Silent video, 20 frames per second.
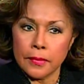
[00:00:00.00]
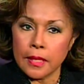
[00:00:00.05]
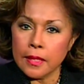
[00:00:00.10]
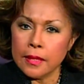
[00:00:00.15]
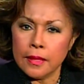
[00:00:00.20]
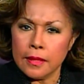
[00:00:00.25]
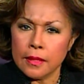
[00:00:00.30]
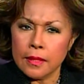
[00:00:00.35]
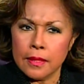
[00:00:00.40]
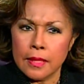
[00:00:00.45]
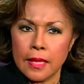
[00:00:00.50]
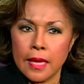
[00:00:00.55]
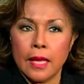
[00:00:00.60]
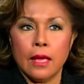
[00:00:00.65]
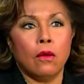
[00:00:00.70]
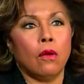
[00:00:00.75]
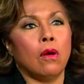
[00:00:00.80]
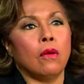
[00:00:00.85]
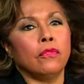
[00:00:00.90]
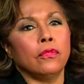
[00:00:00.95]
that they
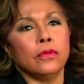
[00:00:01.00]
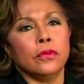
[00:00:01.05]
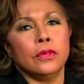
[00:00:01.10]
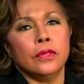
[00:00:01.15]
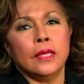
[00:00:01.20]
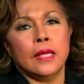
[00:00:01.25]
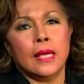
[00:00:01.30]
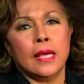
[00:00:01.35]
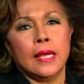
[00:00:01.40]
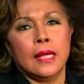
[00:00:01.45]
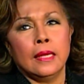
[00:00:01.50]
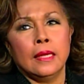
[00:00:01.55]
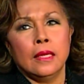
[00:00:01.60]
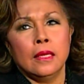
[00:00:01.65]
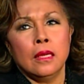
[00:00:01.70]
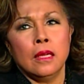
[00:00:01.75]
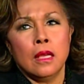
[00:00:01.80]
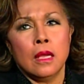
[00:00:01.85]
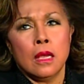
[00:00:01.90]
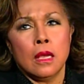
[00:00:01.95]
offered
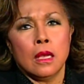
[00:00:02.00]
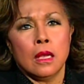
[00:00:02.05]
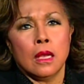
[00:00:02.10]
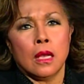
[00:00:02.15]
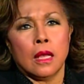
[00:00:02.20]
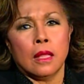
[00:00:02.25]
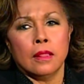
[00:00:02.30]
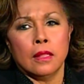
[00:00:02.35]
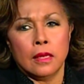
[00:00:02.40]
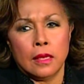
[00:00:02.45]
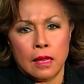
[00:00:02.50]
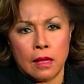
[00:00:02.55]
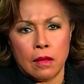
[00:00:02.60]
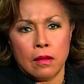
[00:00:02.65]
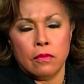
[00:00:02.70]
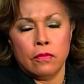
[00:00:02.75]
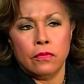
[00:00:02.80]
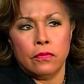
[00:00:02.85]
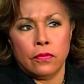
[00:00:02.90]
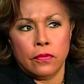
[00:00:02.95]
and, and the
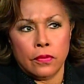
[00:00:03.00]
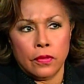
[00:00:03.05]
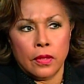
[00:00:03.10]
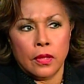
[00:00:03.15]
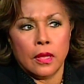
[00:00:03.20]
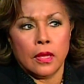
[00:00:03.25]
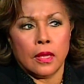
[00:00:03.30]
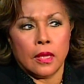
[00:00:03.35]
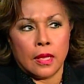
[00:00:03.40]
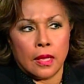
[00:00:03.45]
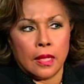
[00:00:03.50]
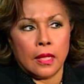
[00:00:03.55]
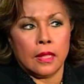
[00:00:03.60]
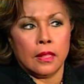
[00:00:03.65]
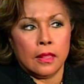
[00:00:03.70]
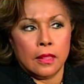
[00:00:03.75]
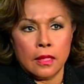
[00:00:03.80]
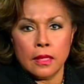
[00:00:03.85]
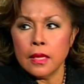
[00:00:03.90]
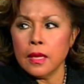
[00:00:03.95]
love
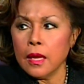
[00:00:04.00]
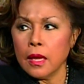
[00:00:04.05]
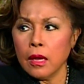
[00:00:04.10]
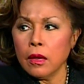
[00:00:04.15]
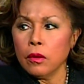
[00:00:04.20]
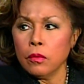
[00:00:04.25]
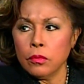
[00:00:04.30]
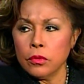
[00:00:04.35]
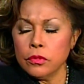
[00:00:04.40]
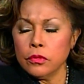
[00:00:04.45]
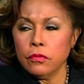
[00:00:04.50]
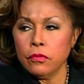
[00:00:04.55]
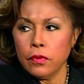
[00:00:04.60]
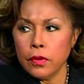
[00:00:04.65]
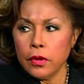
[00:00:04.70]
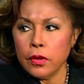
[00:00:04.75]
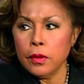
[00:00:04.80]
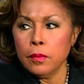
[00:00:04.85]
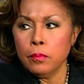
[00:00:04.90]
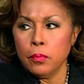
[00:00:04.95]
and the care was a
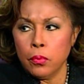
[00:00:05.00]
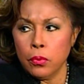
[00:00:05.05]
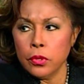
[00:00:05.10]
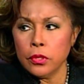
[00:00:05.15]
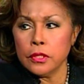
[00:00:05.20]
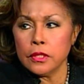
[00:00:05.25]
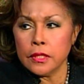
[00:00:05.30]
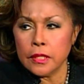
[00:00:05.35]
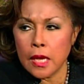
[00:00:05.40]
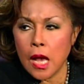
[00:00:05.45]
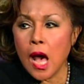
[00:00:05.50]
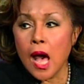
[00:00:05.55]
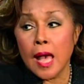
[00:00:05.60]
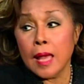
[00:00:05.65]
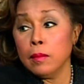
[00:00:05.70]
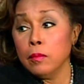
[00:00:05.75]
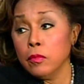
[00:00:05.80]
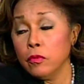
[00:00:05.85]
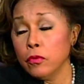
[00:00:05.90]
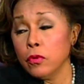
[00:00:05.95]
very important
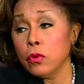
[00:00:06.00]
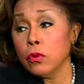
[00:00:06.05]
time, of